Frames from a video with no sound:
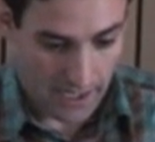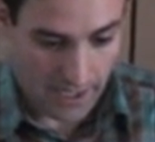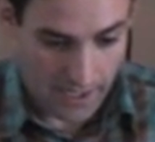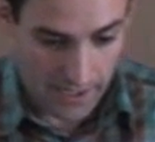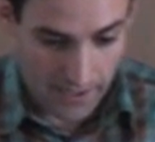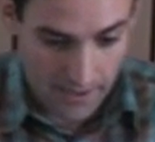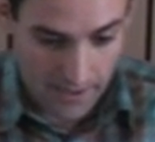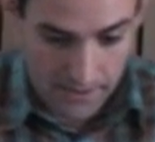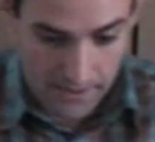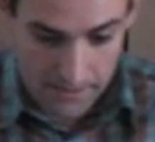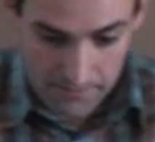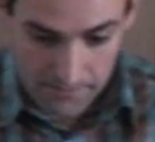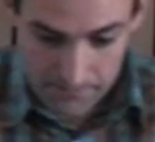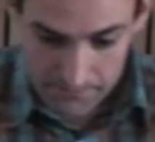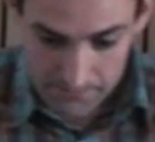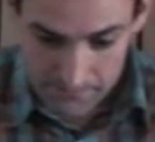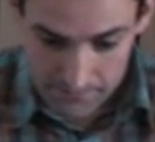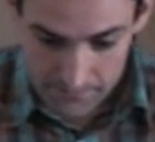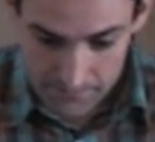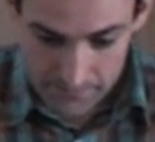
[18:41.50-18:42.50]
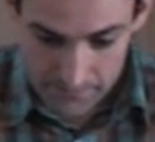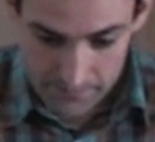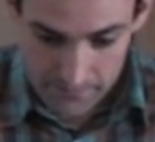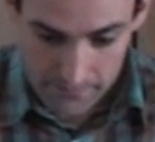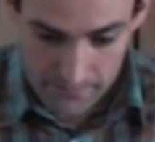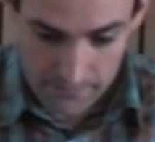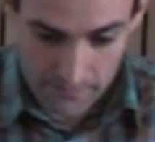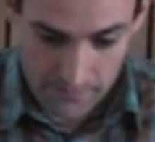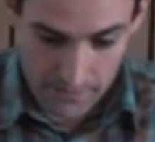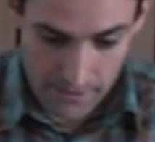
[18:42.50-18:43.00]
And
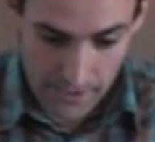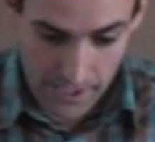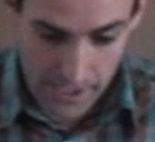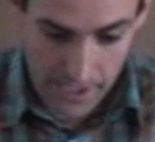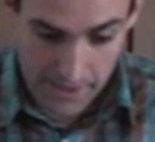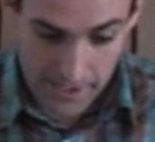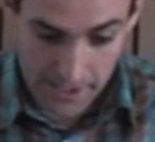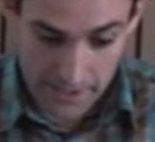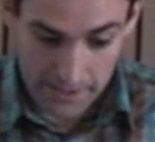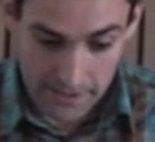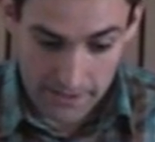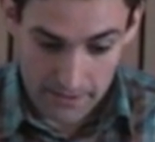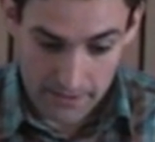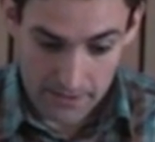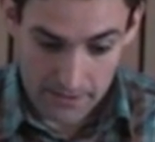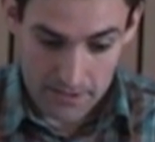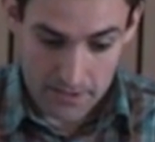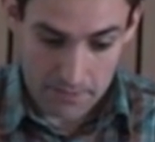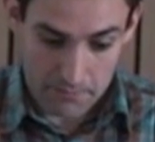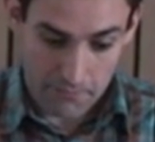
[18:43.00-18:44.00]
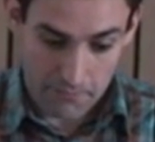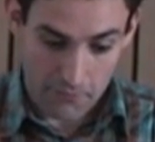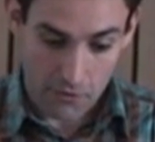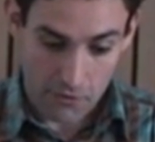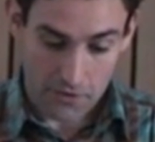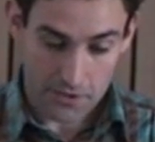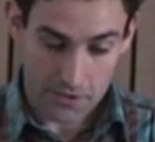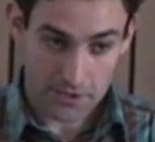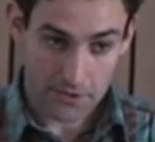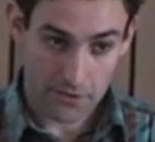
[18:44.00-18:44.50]
then
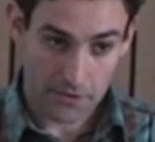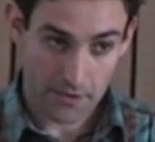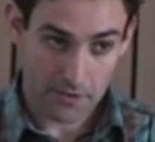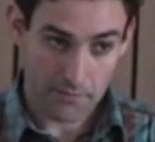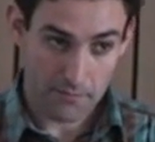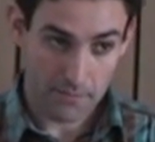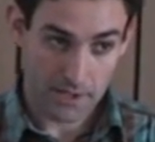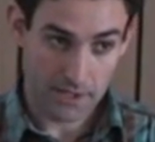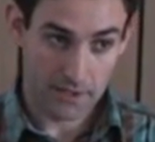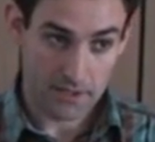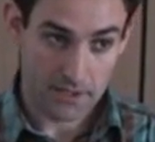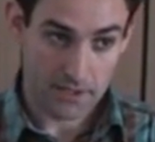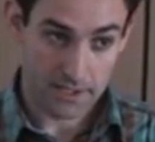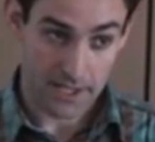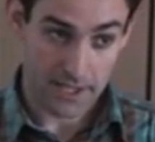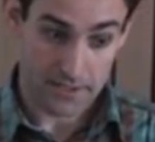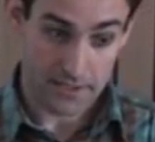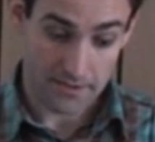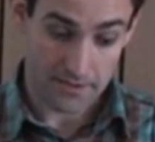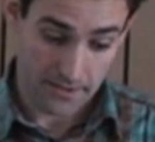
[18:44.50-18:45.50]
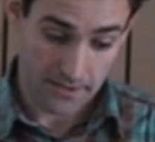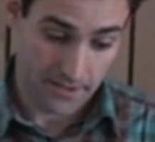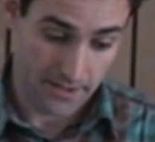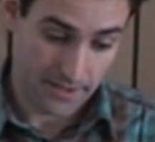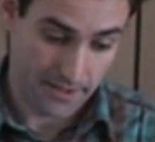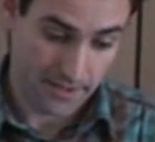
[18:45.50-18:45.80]
focusing on the middle setting,